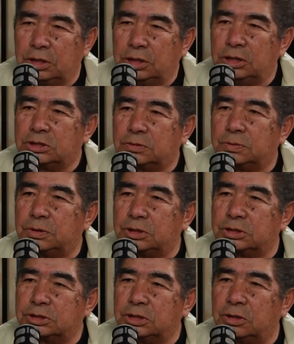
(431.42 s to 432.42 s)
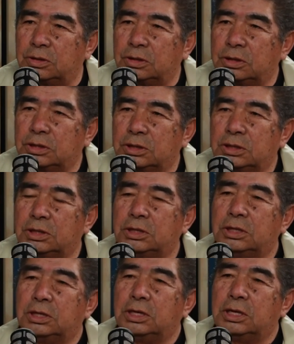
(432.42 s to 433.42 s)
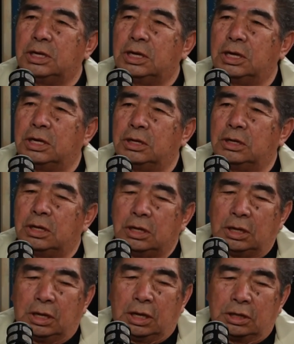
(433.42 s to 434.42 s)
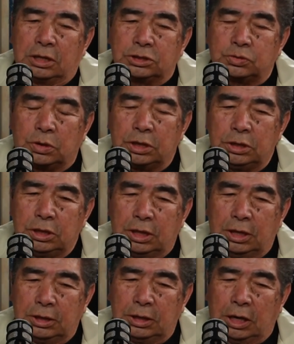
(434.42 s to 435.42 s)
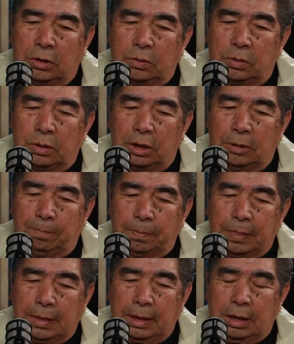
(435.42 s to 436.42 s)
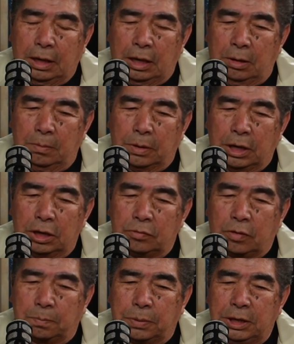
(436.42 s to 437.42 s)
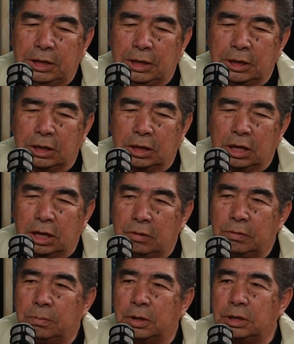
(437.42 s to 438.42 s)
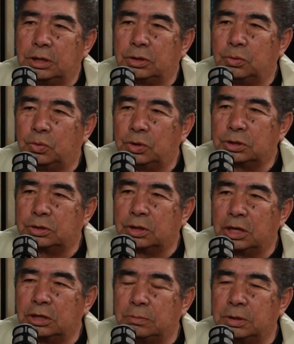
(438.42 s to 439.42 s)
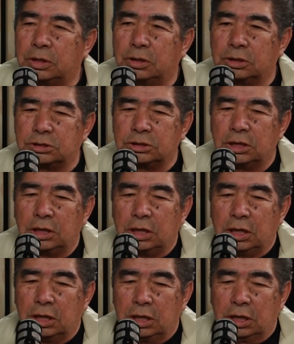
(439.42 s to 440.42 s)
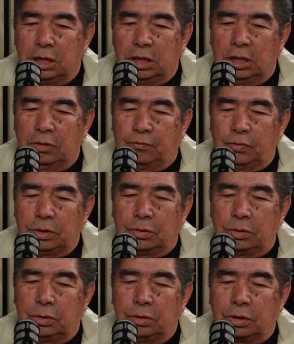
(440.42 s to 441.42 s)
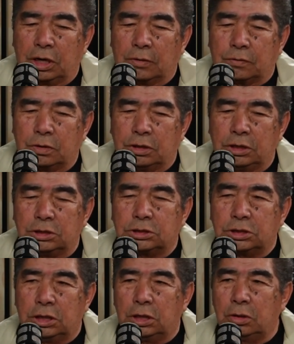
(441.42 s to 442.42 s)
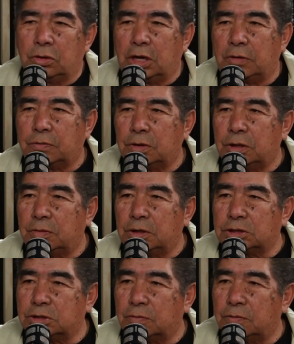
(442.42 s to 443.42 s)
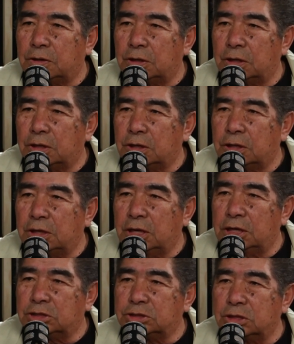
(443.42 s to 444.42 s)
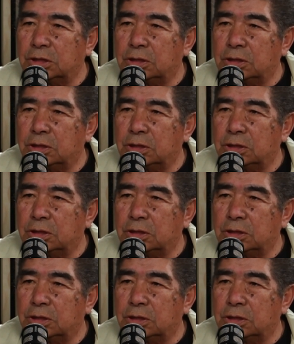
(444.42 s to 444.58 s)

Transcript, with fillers: this first. You know, mm-hmm. yep. and and that's why uh, now I'm kind of appealing everybody to work together because if we could look after this, it'll look after the rest of the the nation.